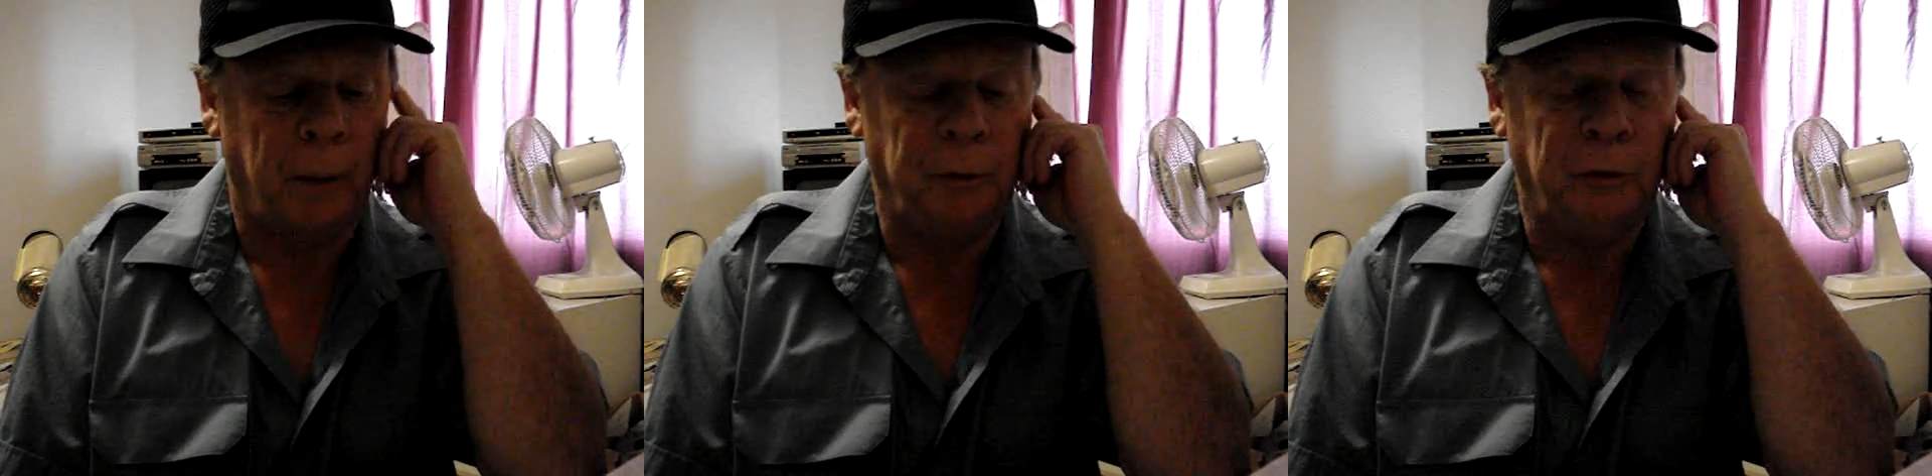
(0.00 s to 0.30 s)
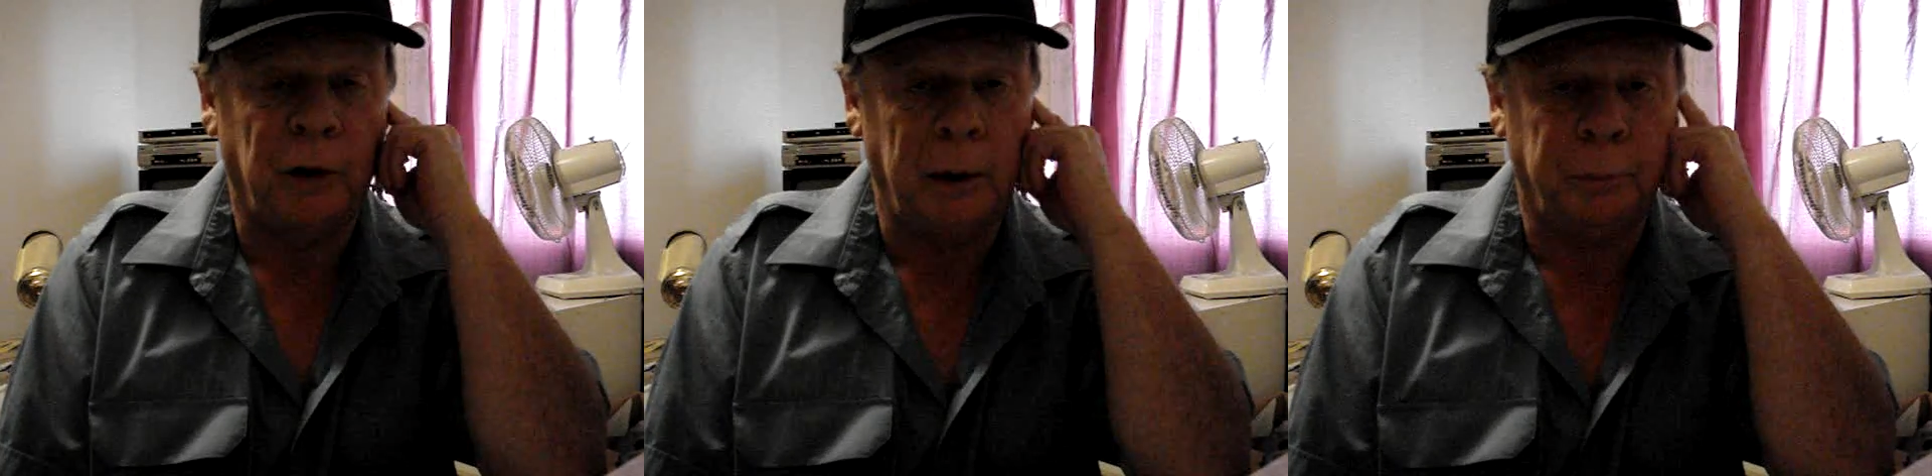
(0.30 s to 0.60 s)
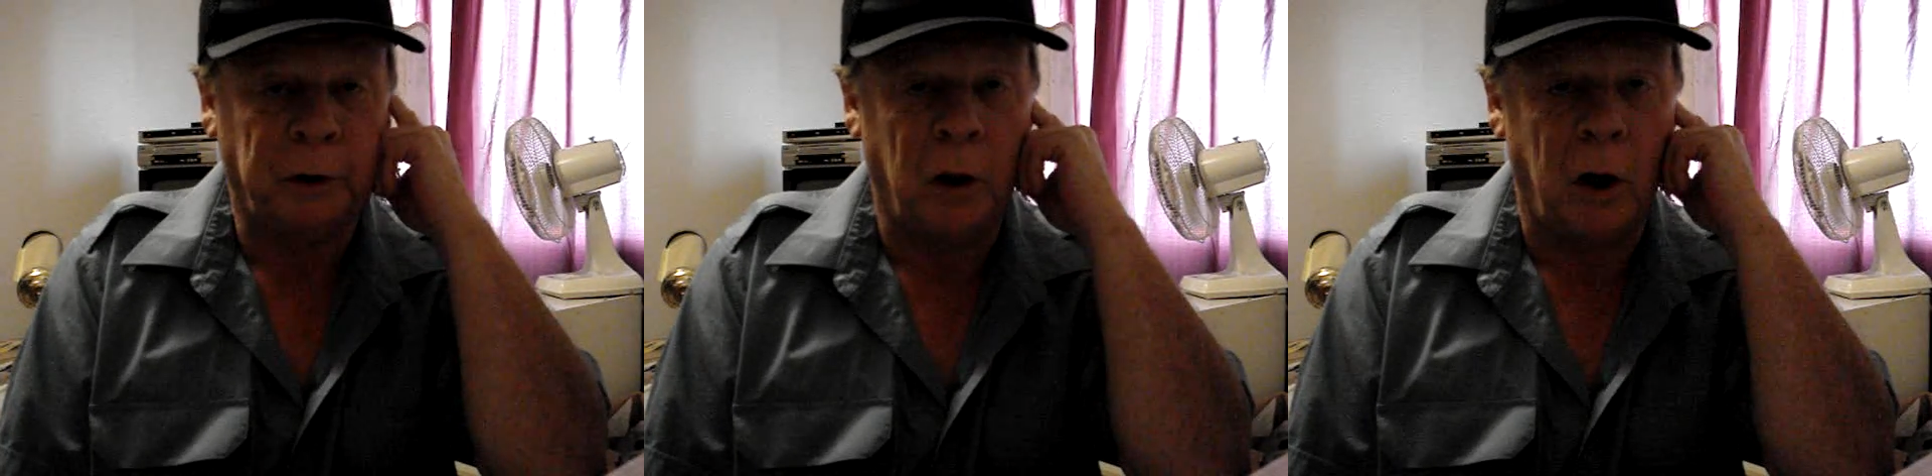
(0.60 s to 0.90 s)
I've been trying to
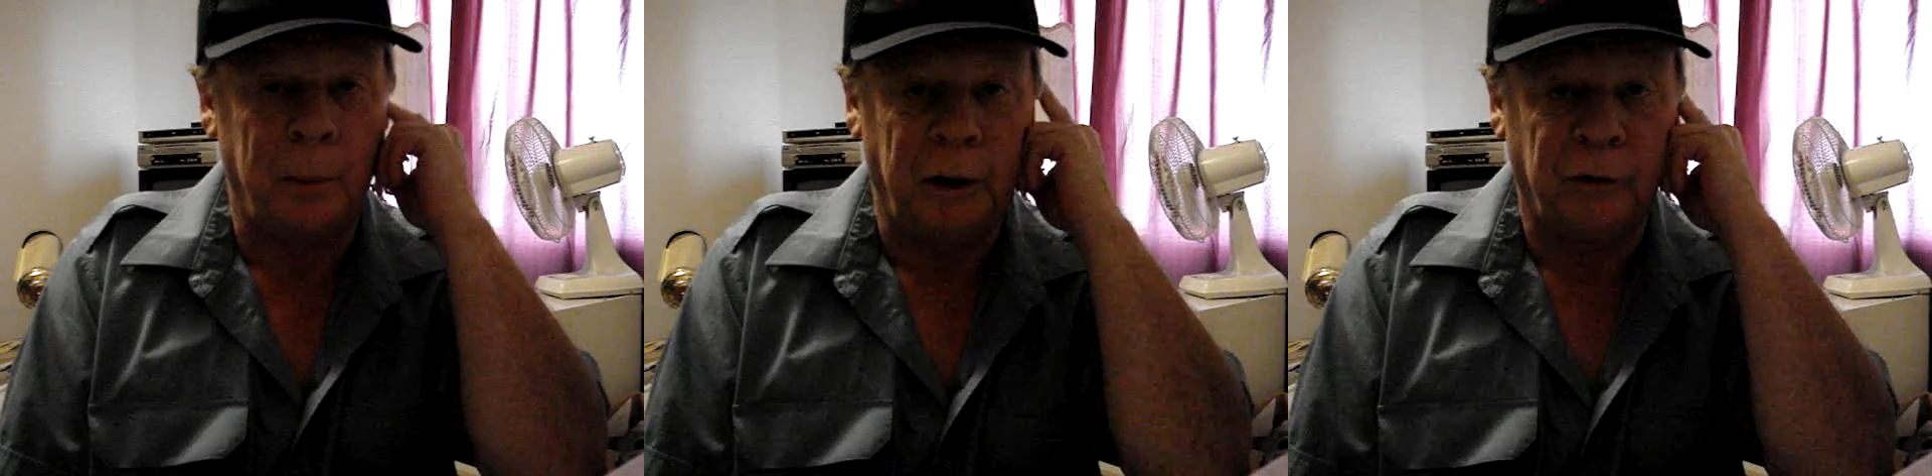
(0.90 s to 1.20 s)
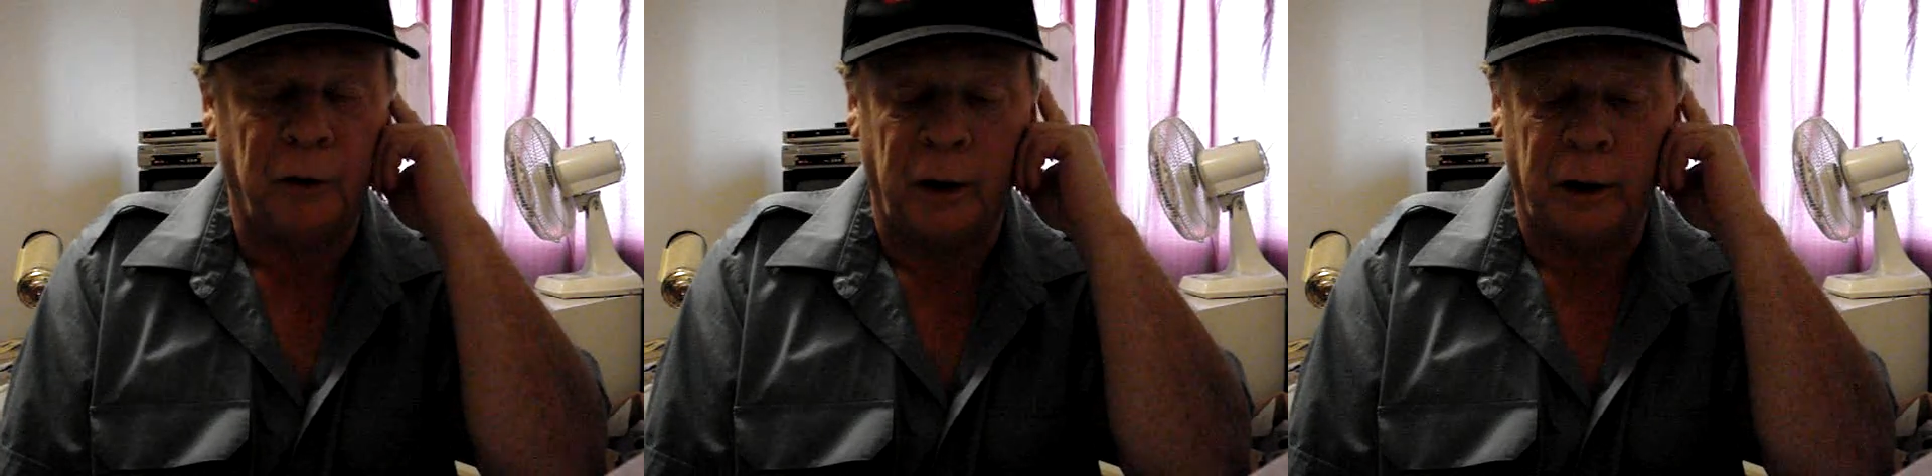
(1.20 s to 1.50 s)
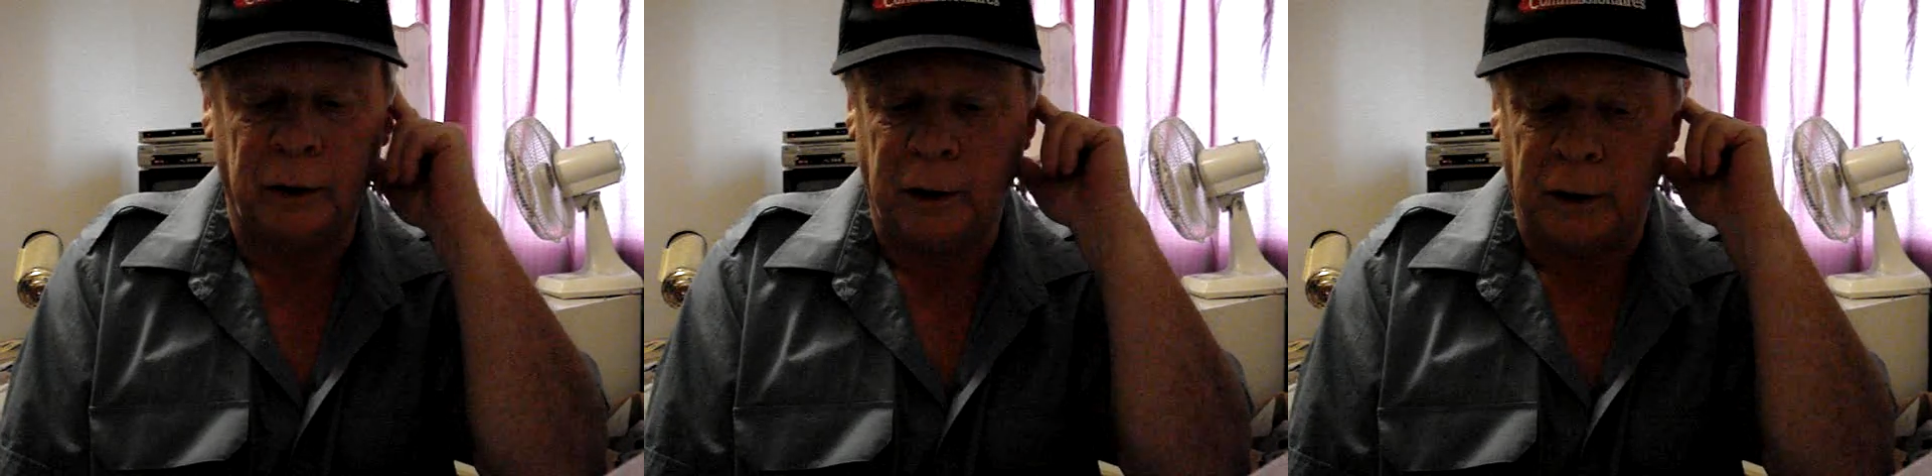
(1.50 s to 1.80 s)
put comments
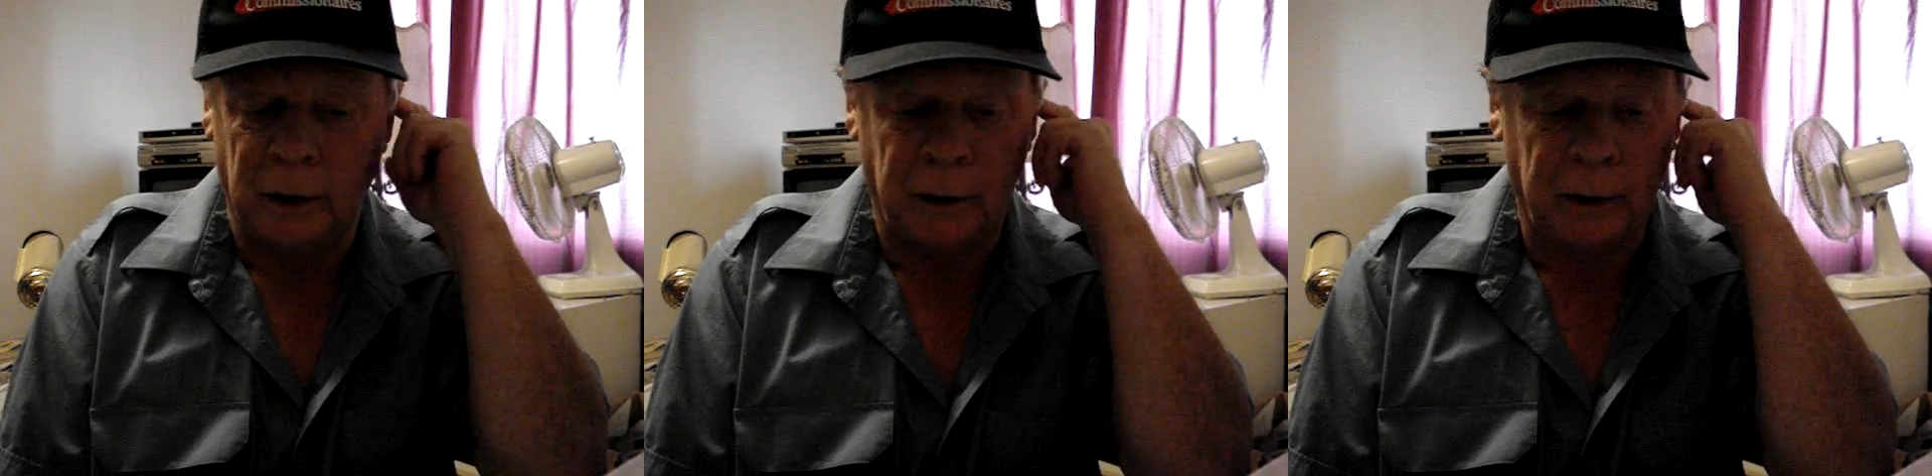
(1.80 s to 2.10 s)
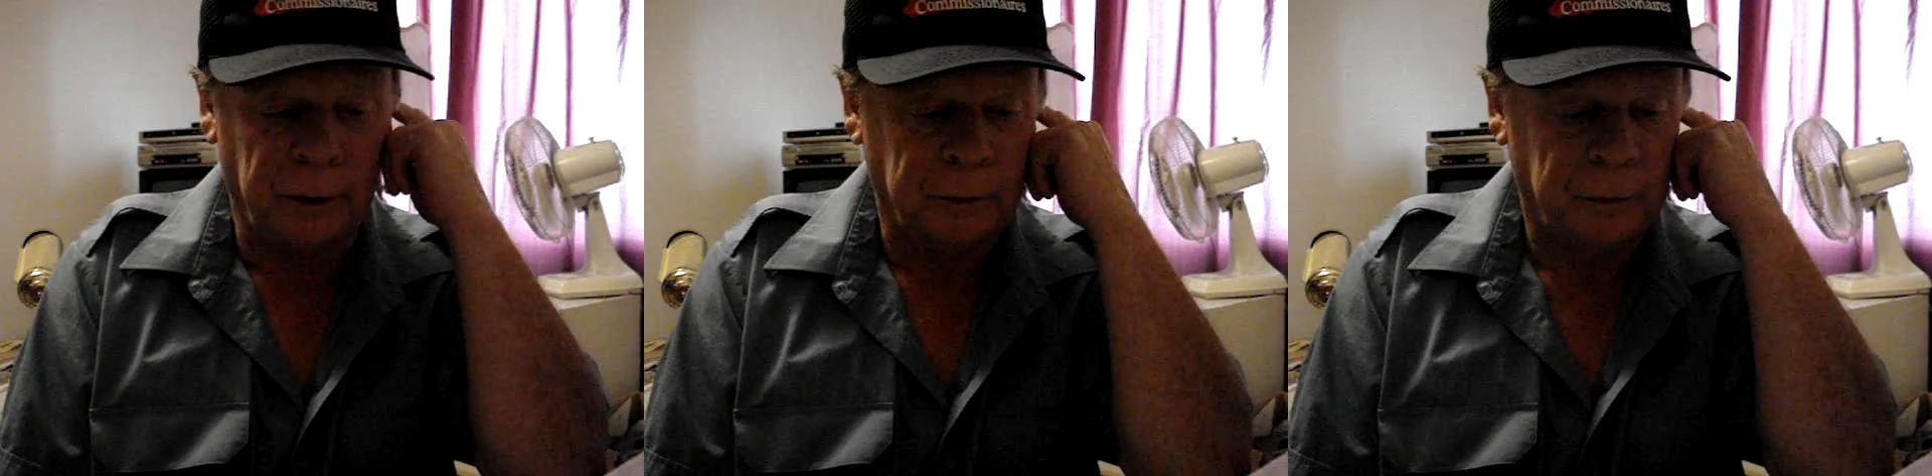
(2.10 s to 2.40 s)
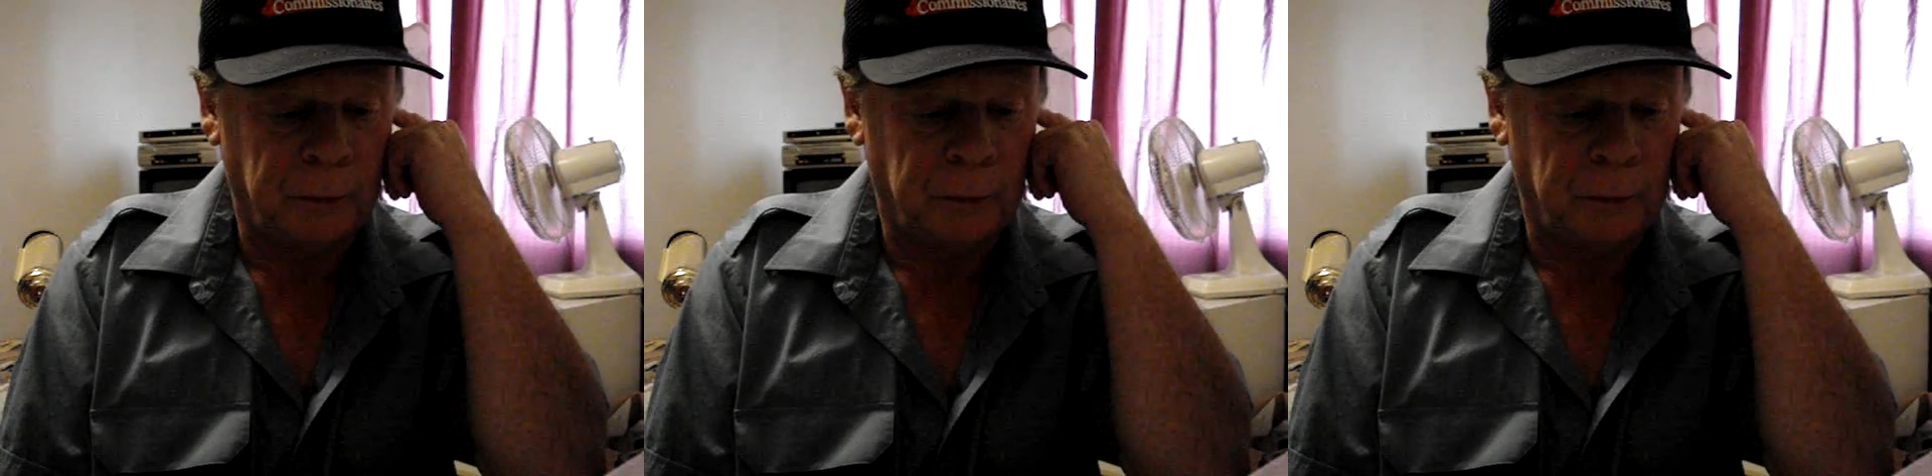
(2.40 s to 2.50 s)
on the